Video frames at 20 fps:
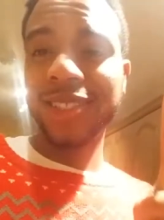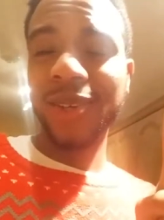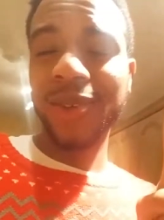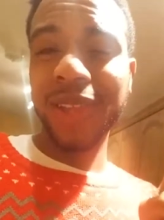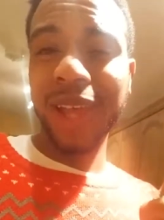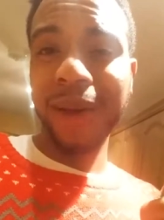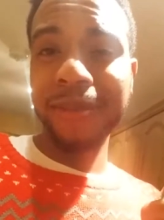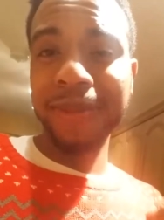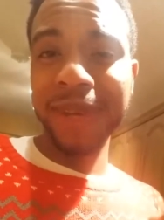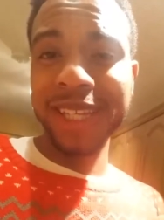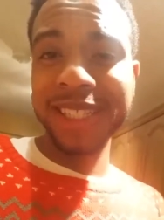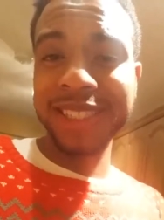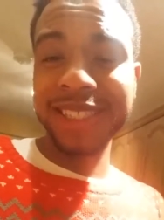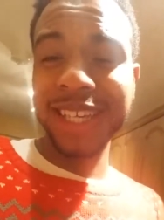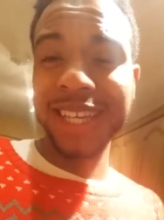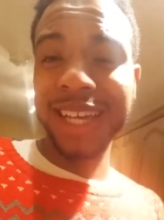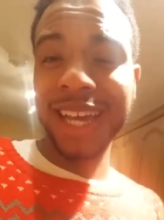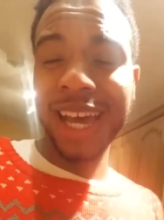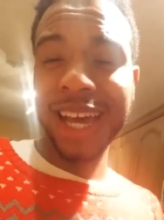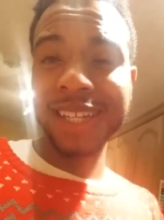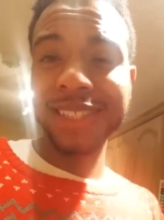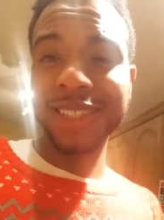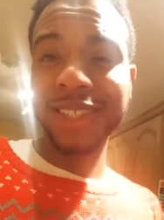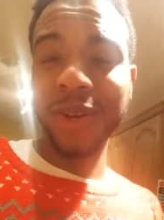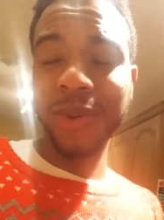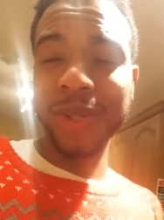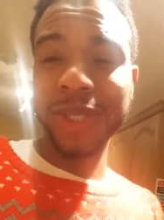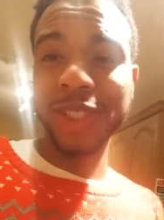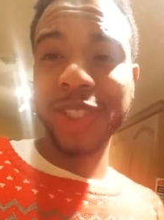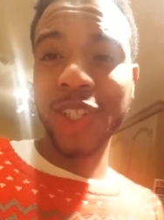So that being said, guys,
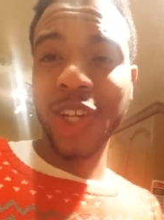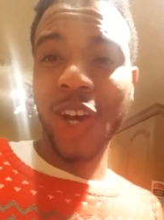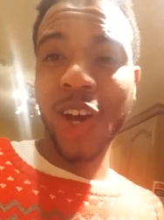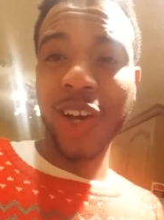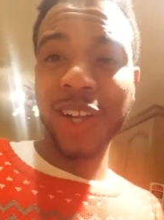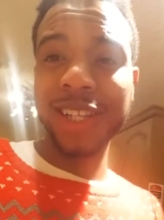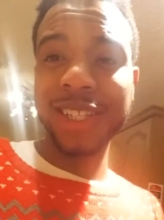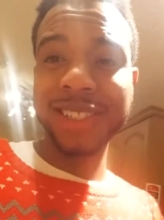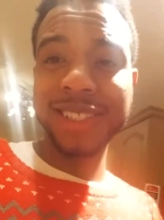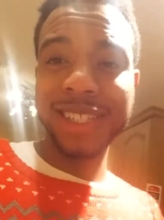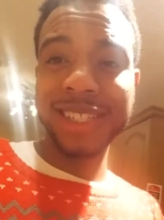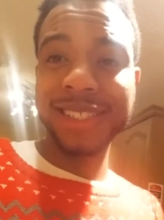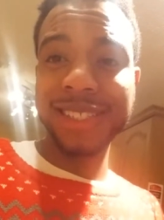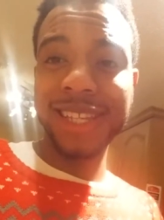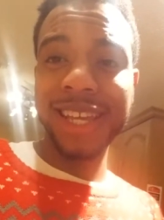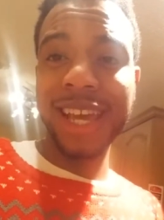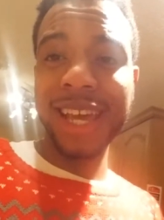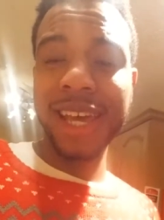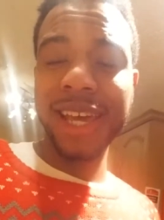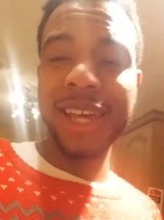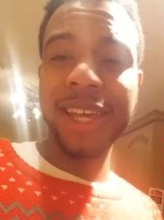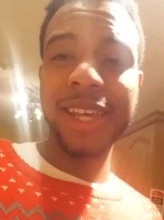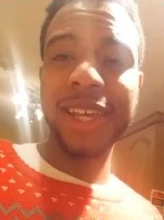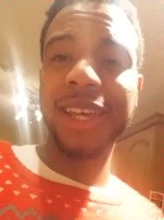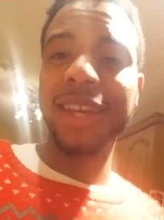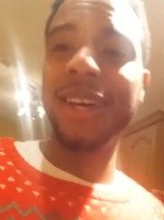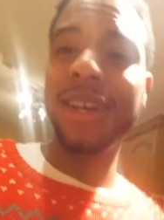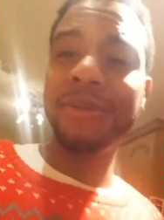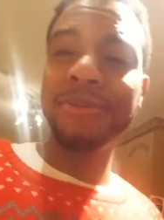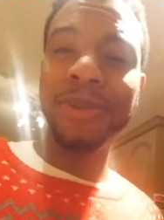going to call it a day.
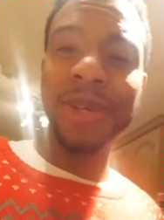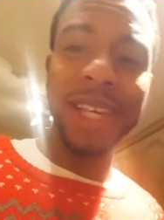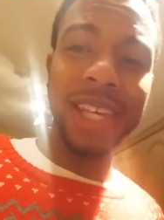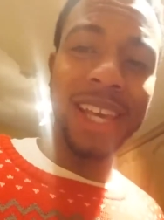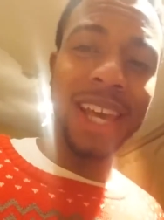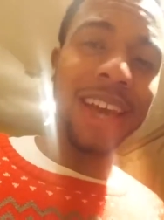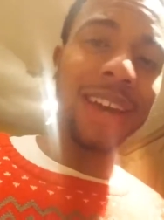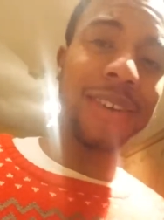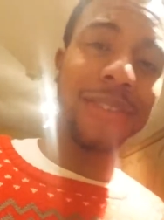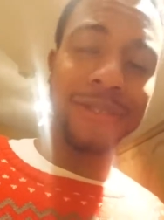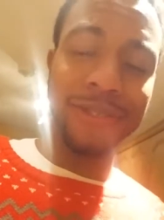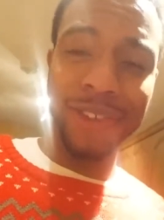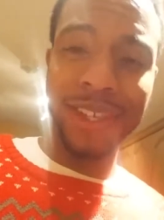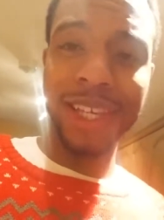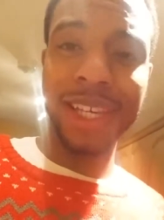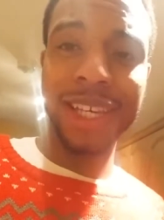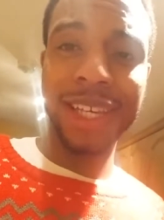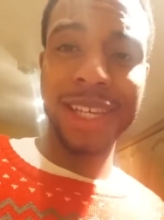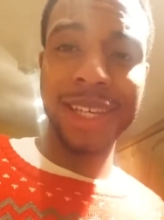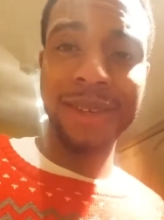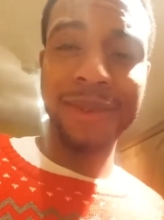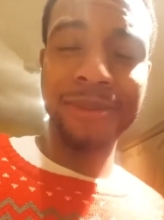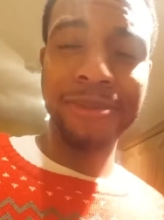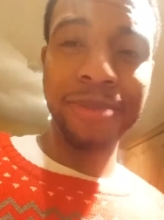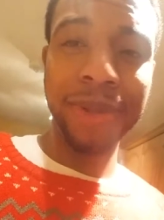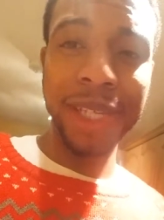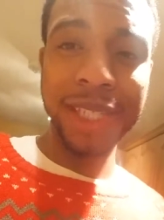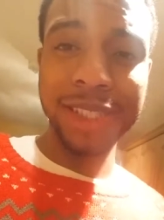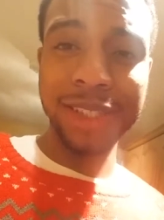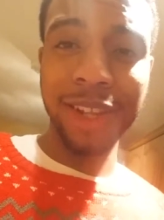PLV,
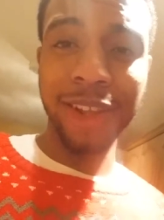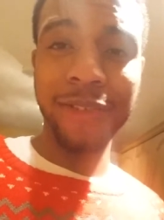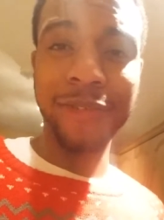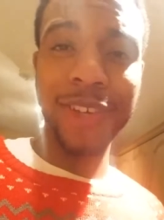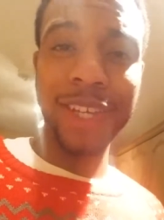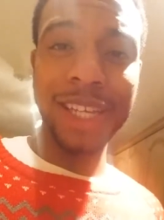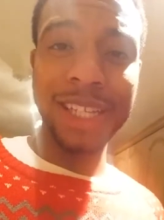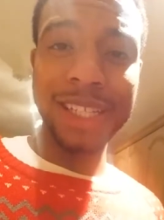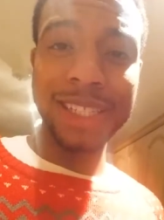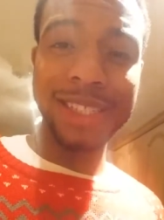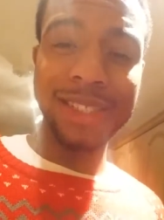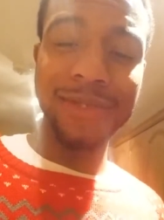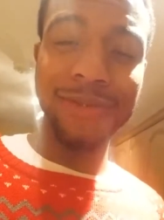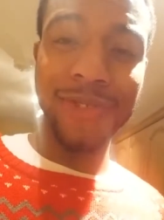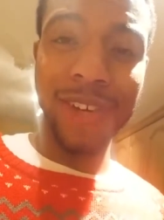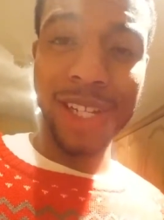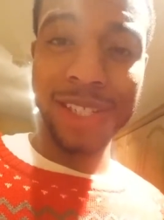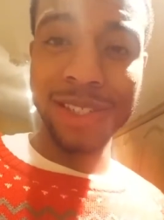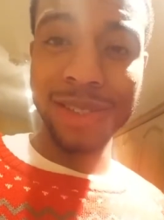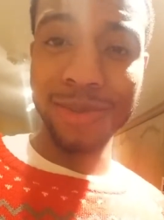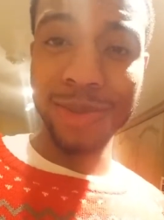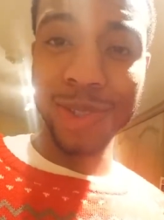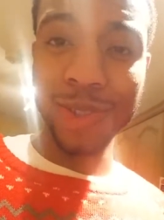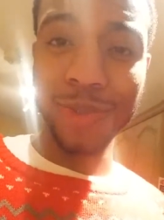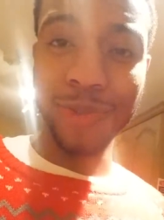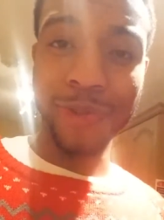peace, love, veganism, vegetables,